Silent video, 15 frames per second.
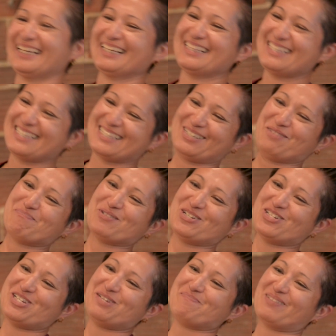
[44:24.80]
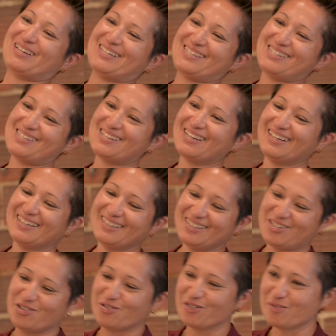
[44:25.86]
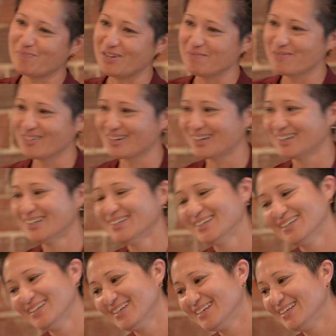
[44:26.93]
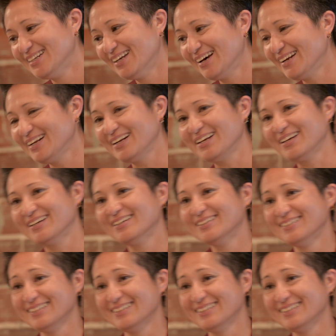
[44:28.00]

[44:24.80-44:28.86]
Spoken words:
it's super cheap because two of the people are not eating.